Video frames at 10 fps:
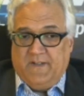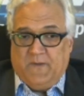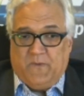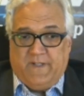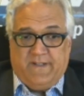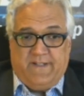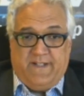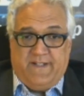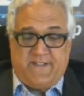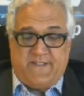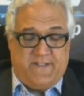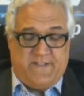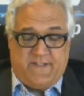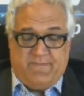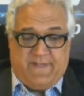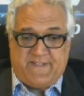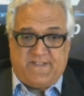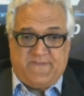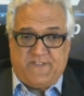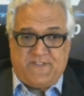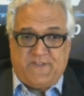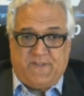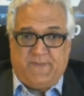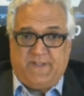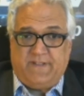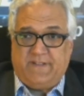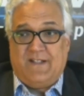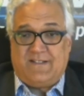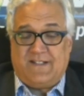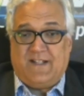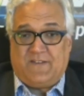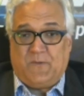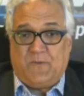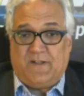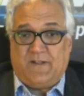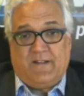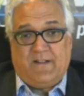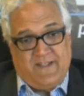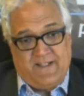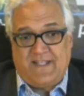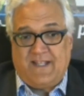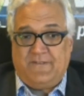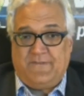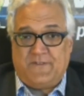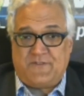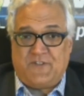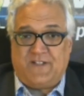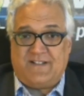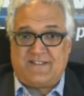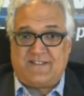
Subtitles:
Well, it's a massive issue. I mean, to get the word out. Thanks, Andy, for joining us